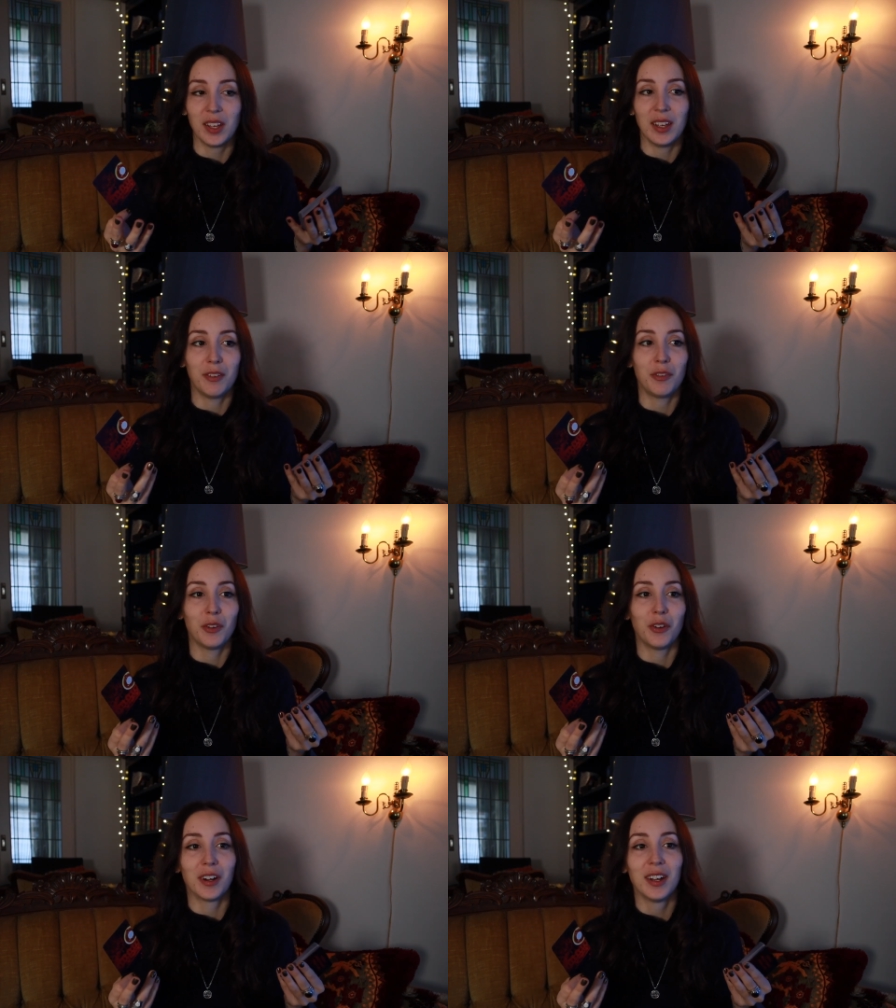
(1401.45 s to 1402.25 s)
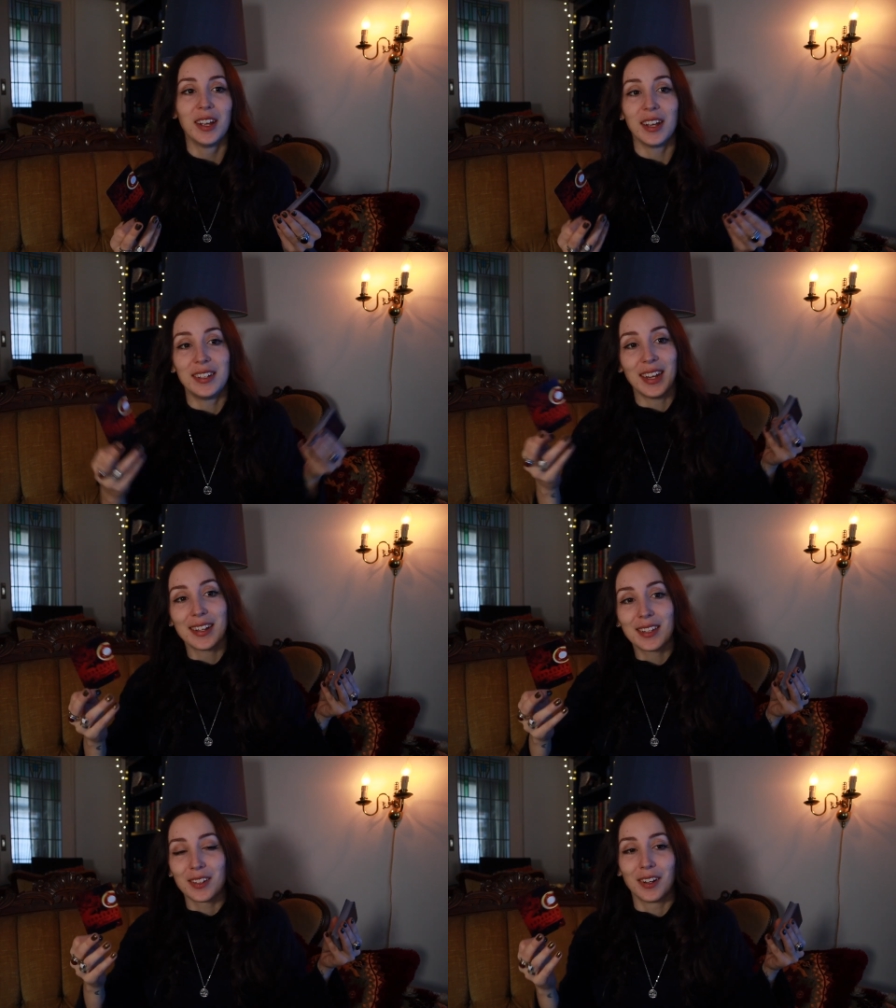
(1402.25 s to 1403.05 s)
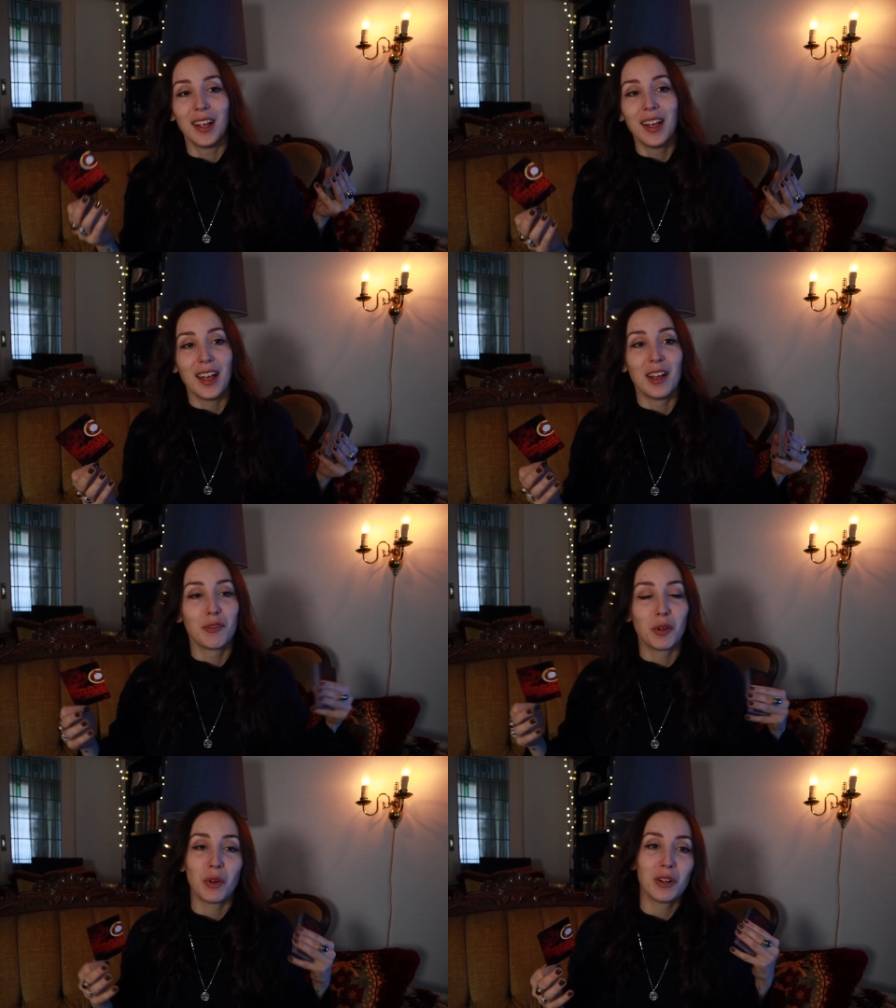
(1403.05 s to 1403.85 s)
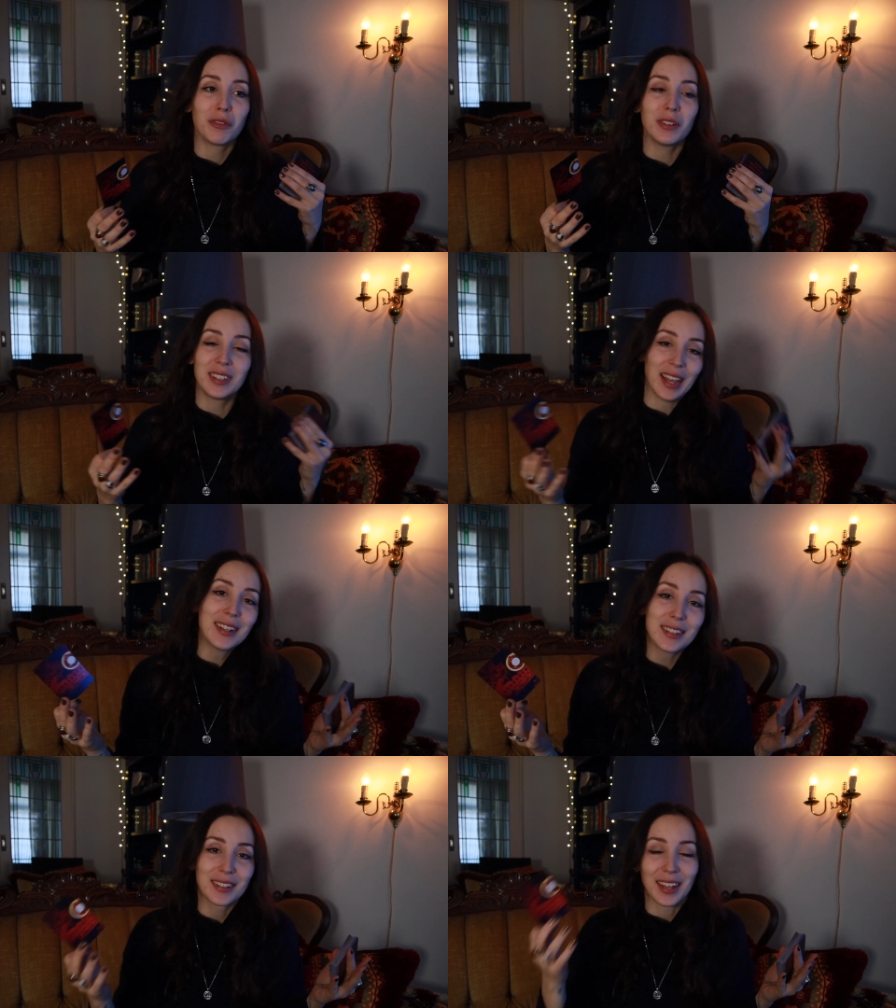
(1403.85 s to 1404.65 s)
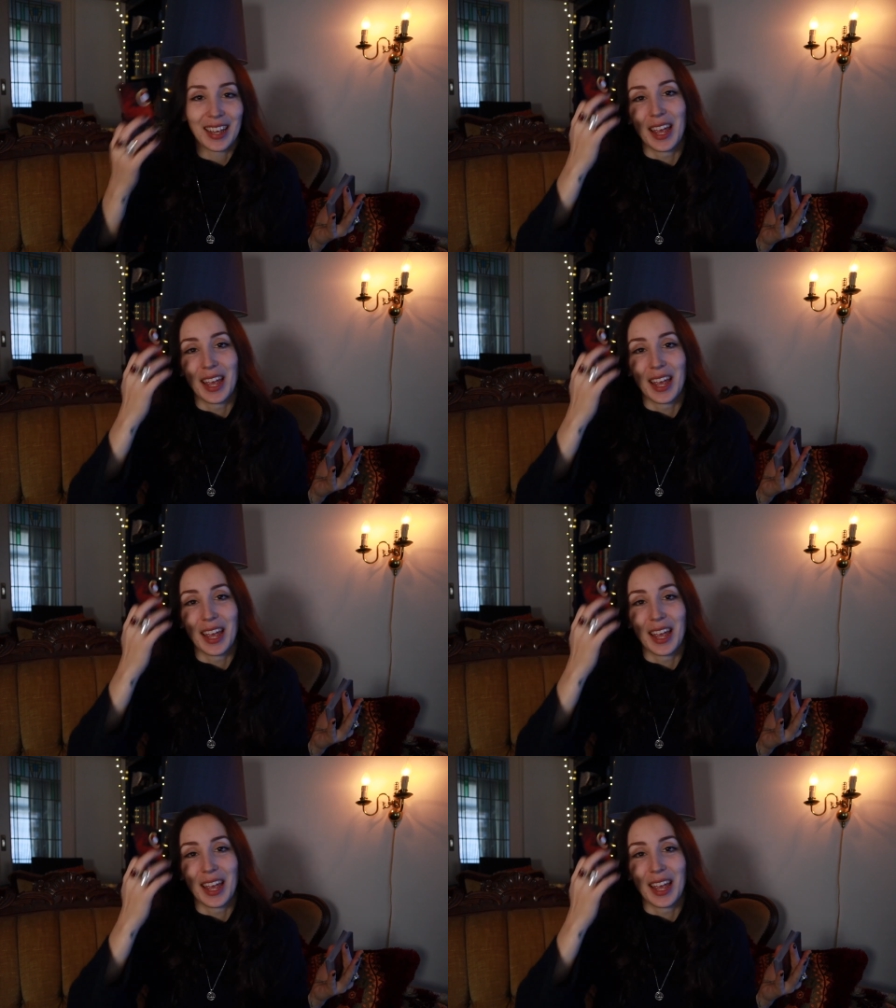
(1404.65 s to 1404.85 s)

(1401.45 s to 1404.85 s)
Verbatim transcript: If you're a dancer, every wonderful dancer that